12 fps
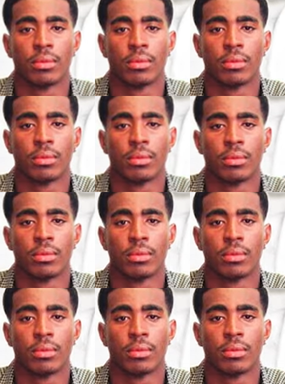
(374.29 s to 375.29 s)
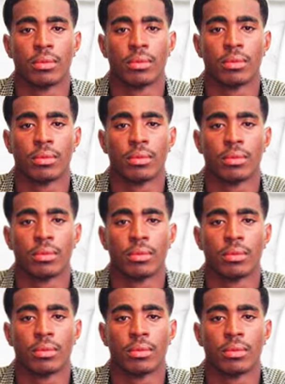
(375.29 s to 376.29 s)

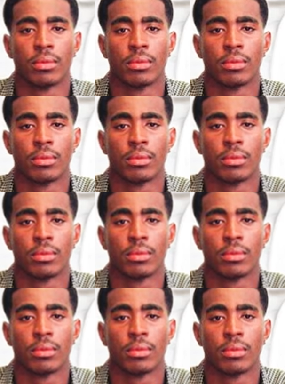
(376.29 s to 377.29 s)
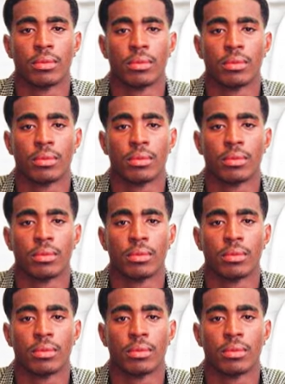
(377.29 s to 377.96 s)
The person shown says nothing.